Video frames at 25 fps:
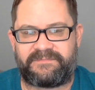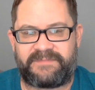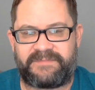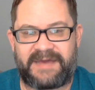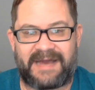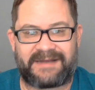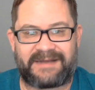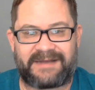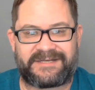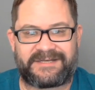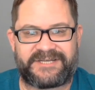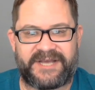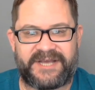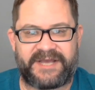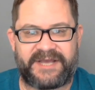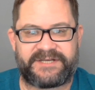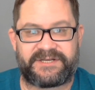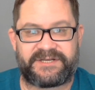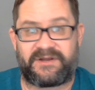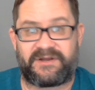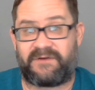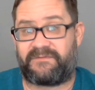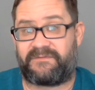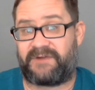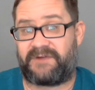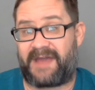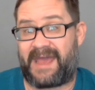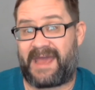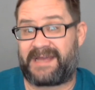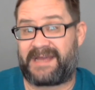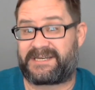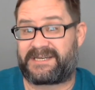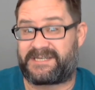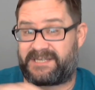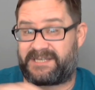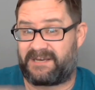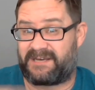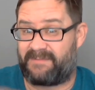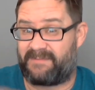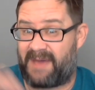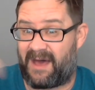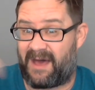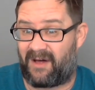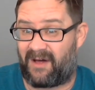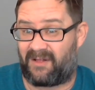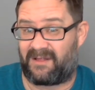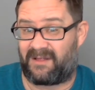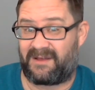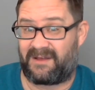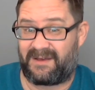got to change it over to
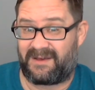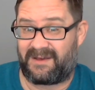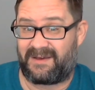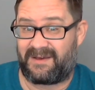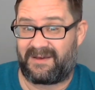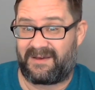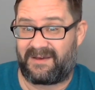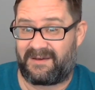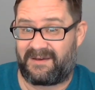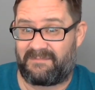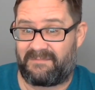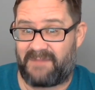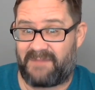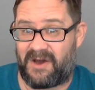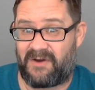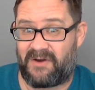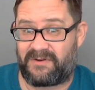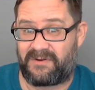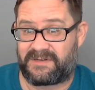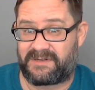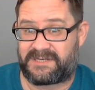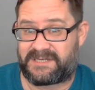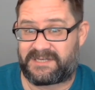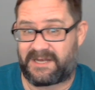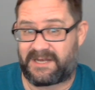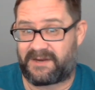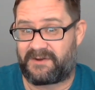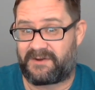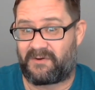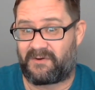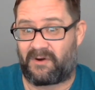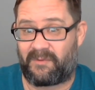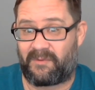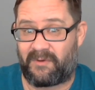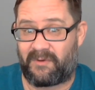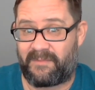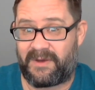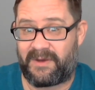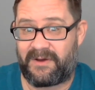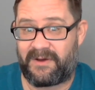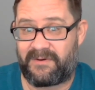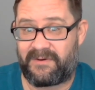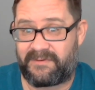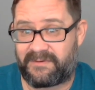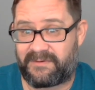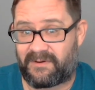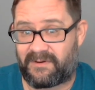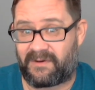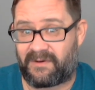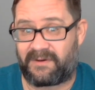HTML mode instead of normal
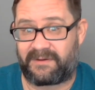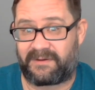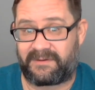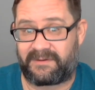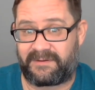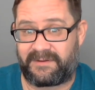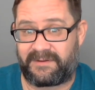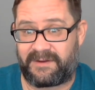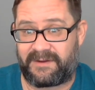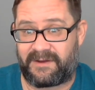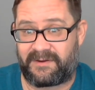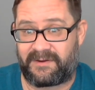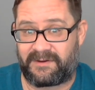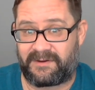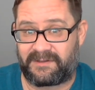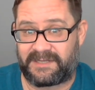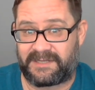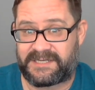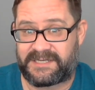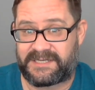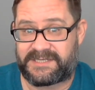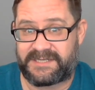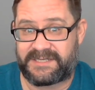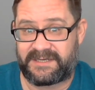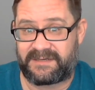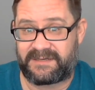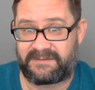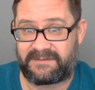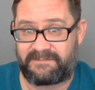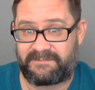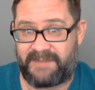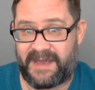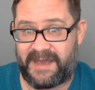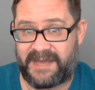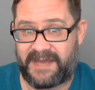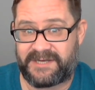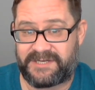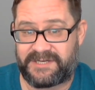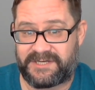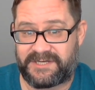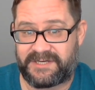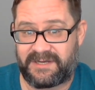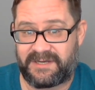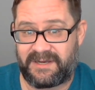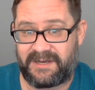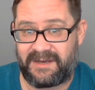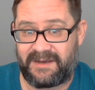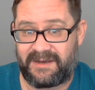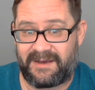mode on your listing page,